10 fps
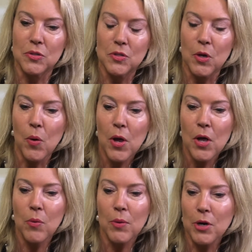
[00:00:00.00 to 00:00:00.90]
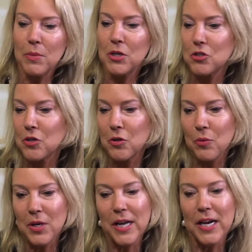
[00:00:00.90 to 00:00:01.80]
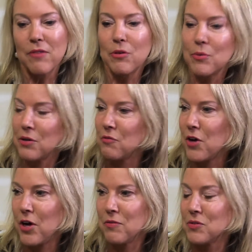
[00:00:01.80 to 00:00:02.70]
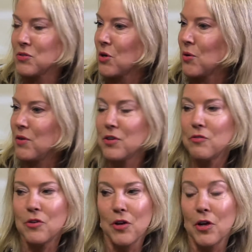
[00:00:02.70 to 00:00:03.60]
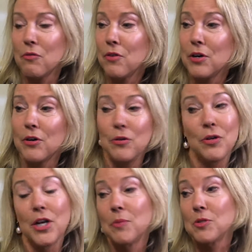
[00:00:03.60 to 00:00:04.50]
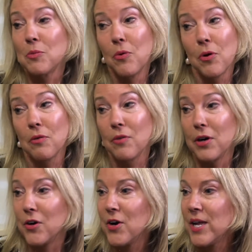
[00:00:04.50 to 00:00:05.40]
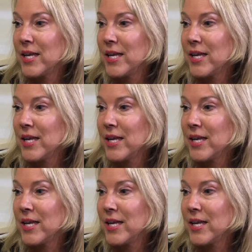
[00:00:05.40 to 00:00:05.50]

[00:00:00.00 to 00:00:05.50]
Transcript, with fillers: So we want to make sure that we get everyone involved. And so even if you're not a runner, you can help support a runner.